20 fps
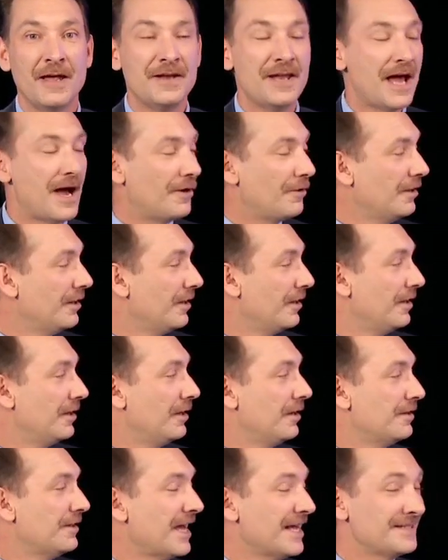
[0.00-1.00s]
Now,
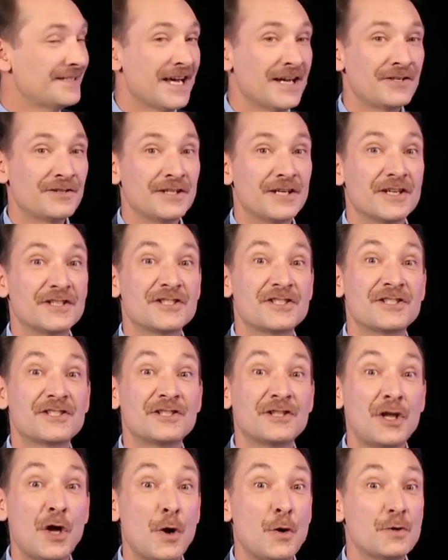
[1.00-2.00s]
that's actually a
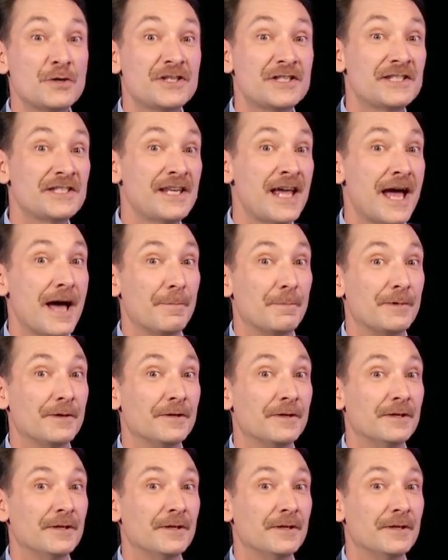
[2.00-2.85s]
slow step,